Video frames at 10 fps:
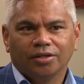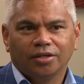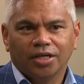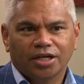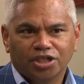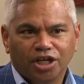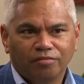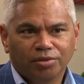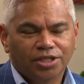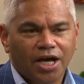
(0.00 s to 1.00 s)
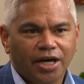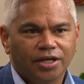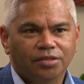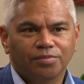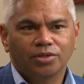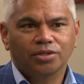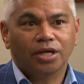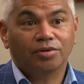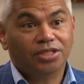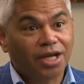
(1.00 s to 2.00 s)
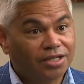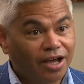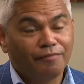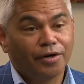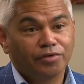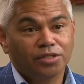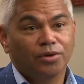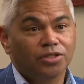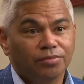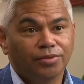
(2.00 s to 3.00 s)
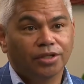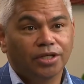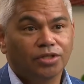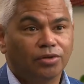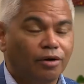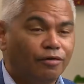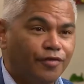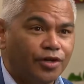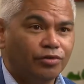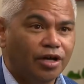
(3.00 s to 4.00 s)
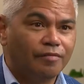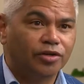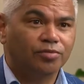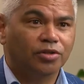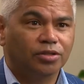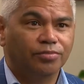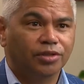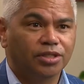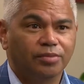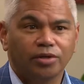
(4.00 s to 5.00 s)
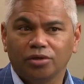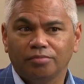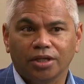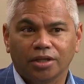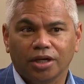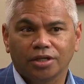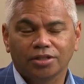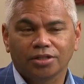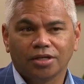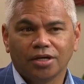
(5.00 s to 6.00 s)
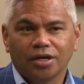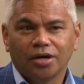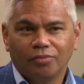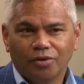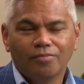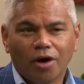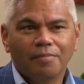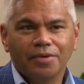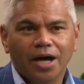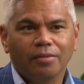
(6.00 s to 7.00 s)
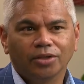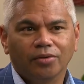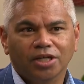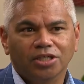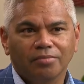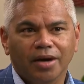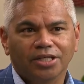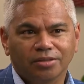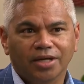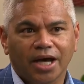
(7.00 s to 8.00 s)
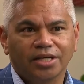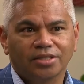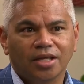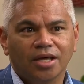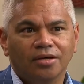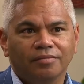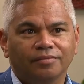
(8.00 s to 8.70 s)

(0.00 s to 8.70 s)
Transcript: the unachievable targets because they were state government responsibilities or they were federal government responsibilities and we couldn't meet those, we might be able to actually make some gains there?